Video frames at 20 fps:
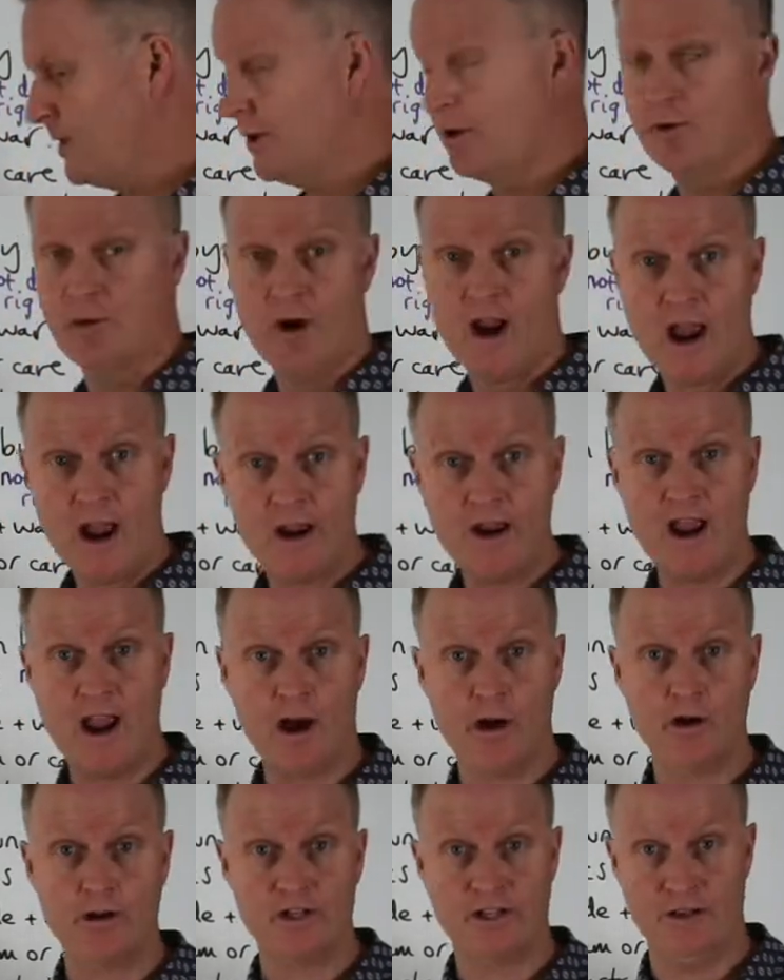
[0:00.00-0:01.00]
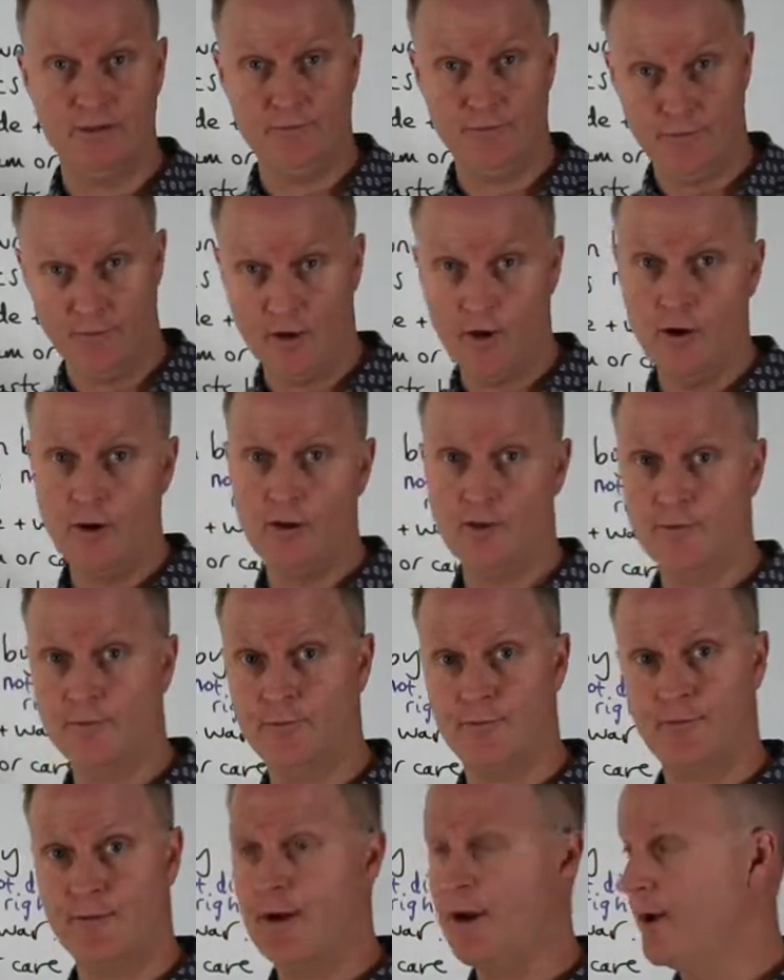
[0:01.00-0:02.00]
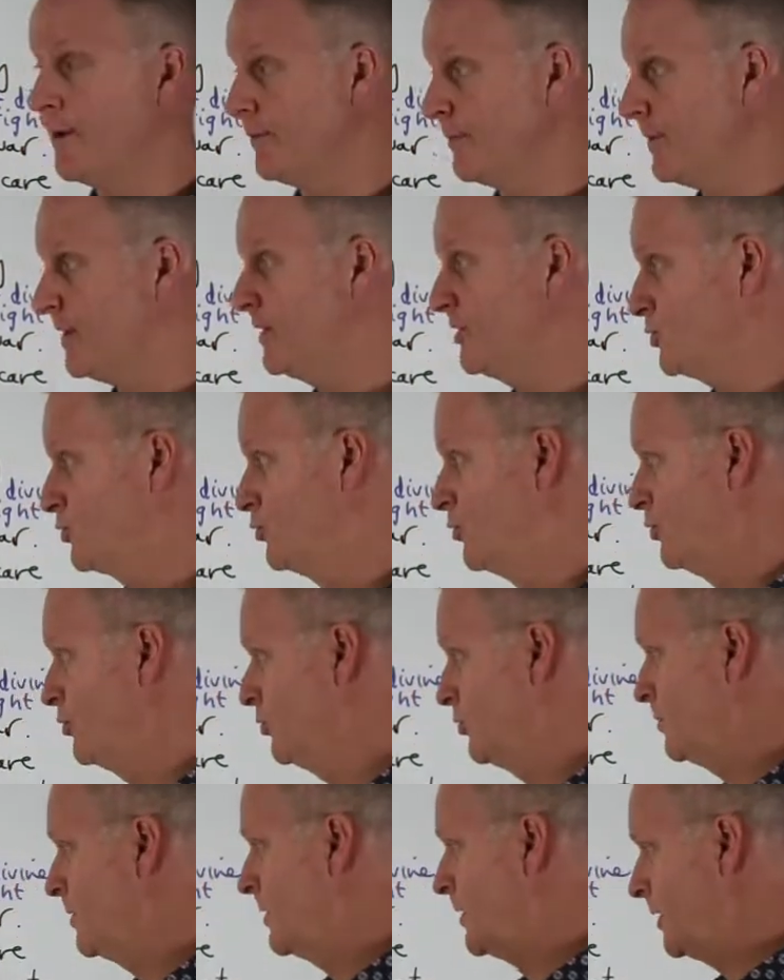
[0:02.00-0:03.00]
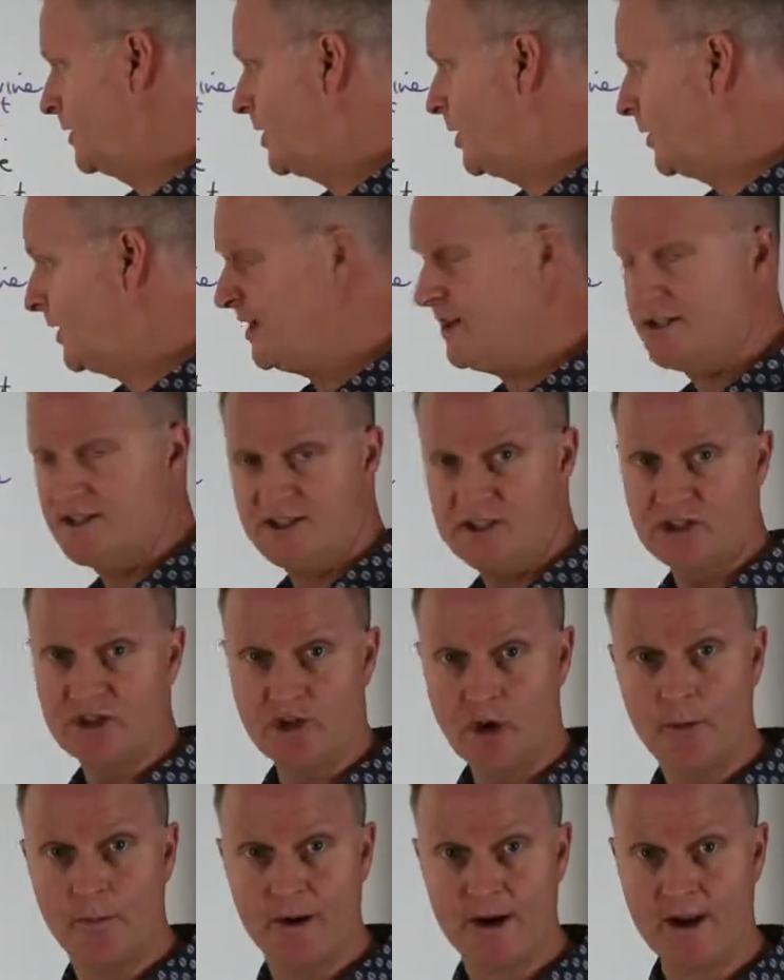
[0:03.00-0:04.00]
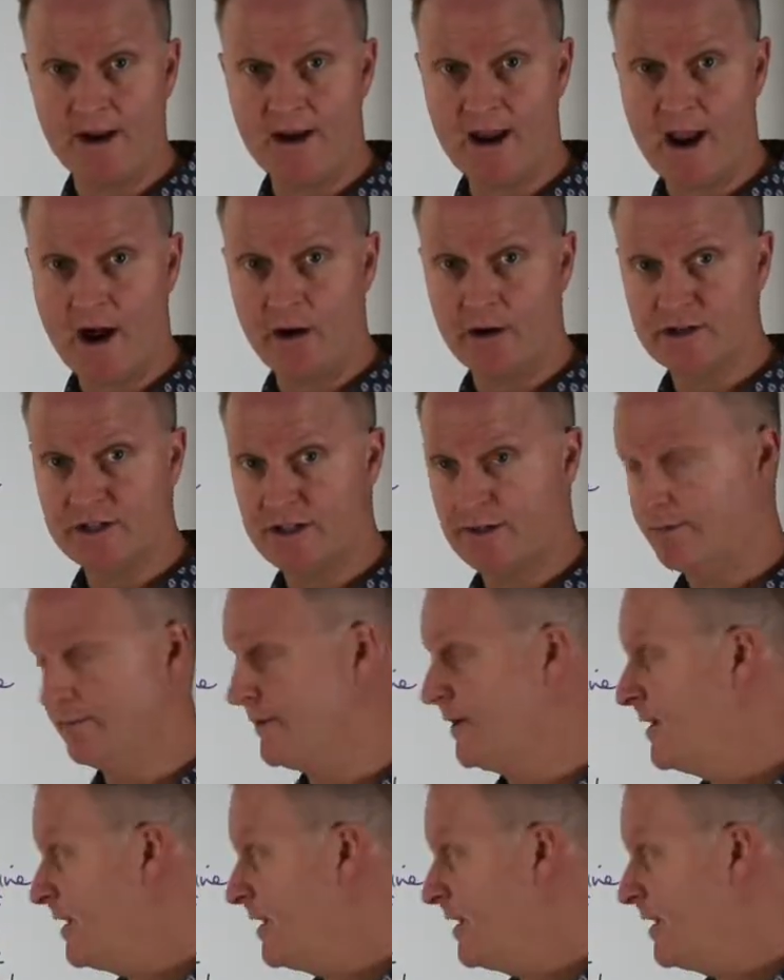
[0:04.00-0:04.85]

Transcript: grand narrative of his rule. It is the dominant narrative,